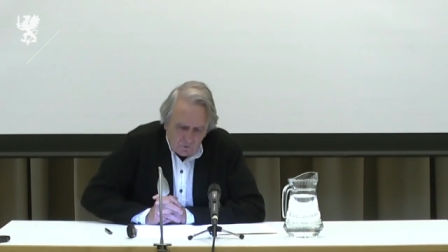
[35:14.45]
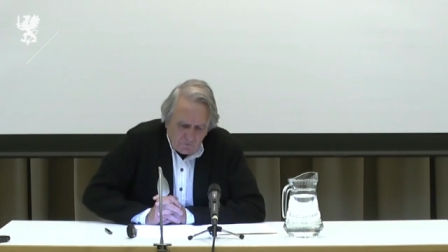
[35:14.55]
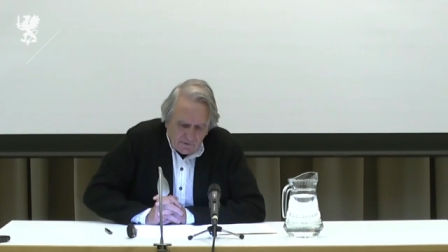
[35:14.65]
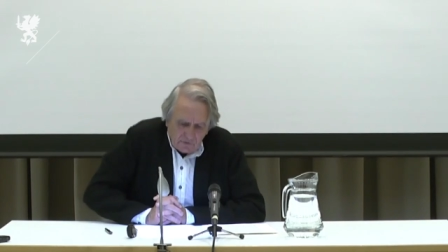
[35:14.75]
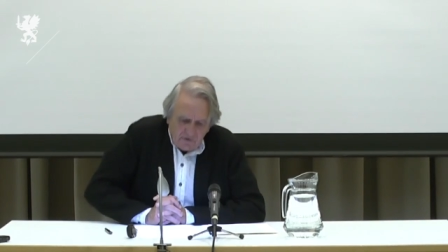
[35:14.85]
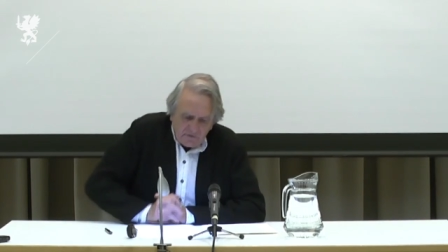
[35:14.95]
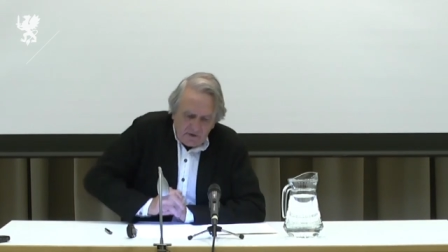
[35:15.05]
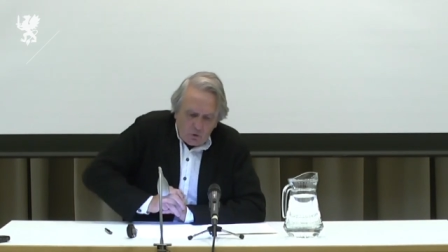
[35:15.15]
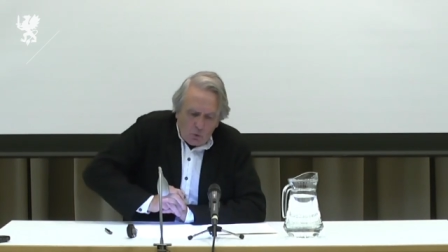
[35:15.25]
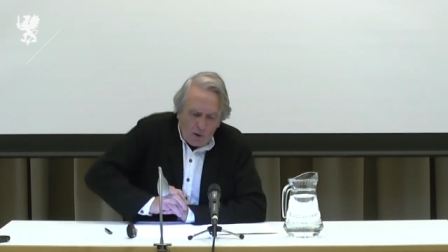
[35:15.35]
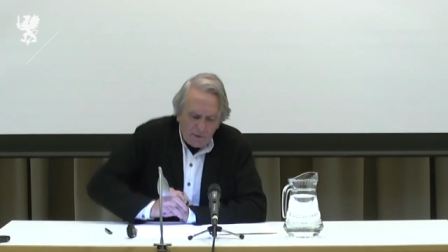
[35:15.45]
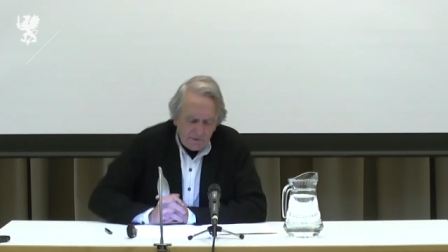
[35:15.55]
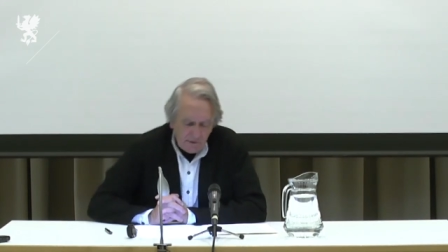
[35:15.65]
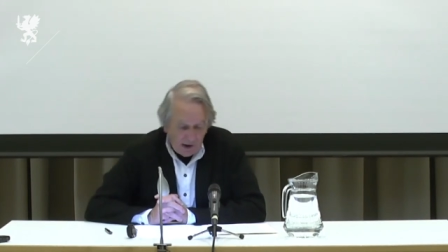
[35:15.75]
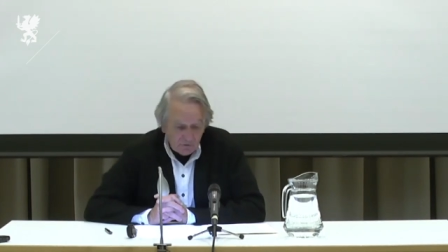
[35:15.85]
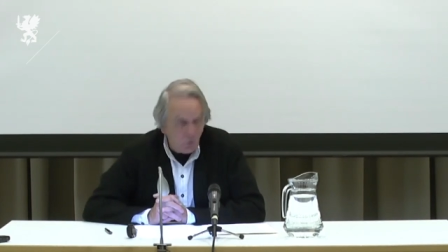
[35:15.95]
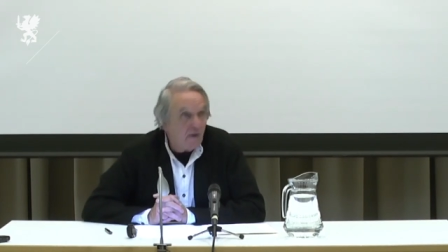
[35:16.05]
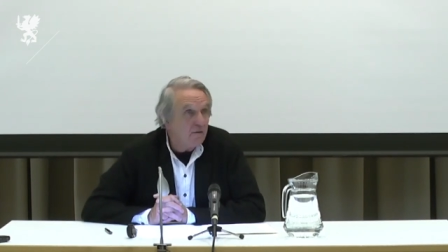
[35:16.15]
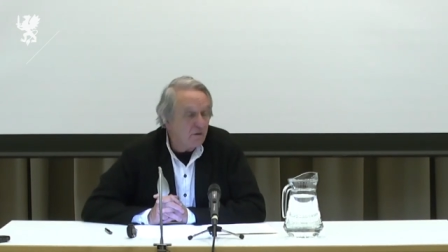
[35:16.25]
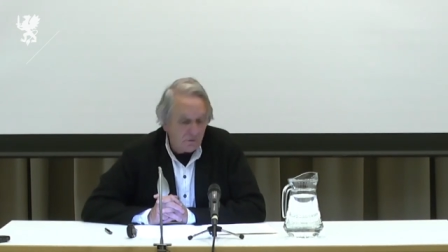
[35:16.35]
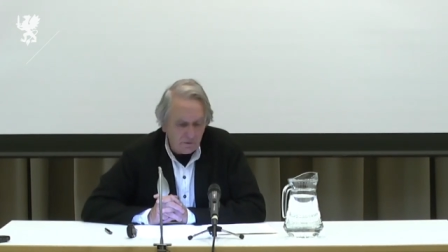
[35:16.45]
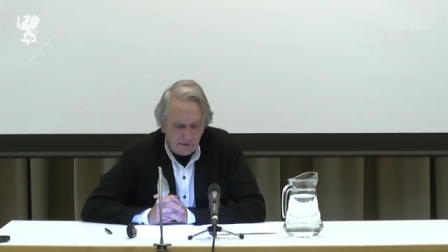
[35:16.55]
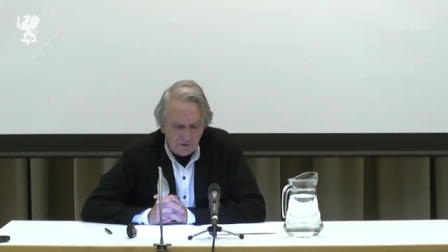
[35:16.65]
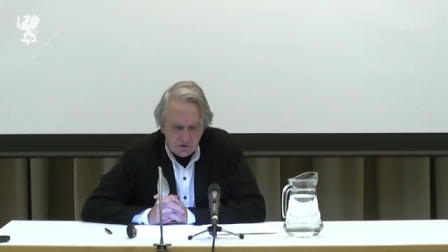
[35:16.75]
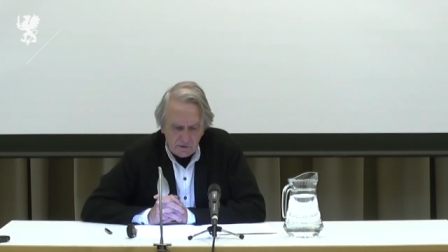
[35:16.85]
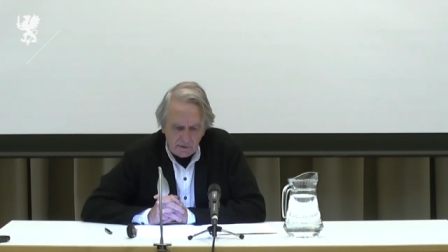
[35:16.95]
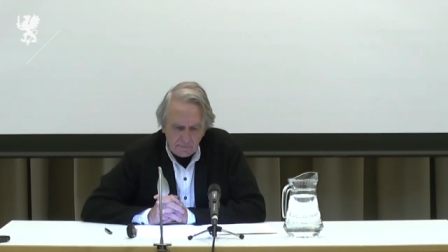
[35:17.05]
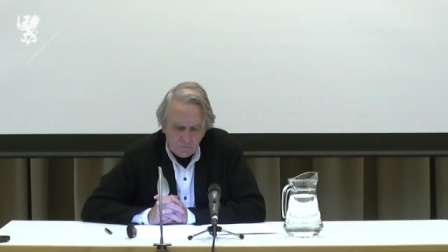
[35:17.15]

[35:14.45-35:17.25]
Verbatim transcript: that this equality has one condition.